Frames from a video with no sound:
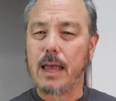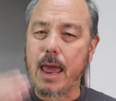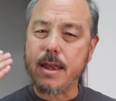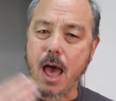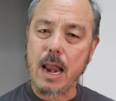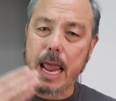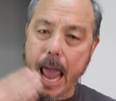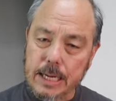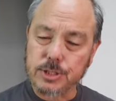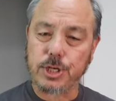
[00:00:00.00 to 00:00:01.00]
and not
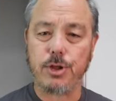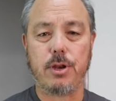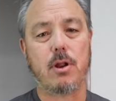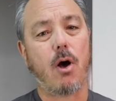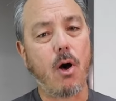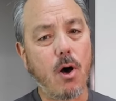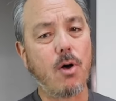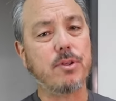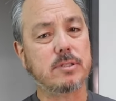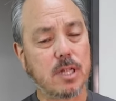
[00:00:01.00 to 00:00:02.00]
executing
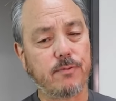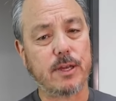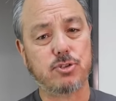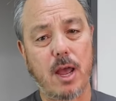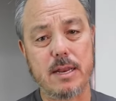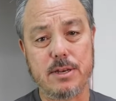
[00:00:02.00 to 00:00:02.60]
all the stuff I tried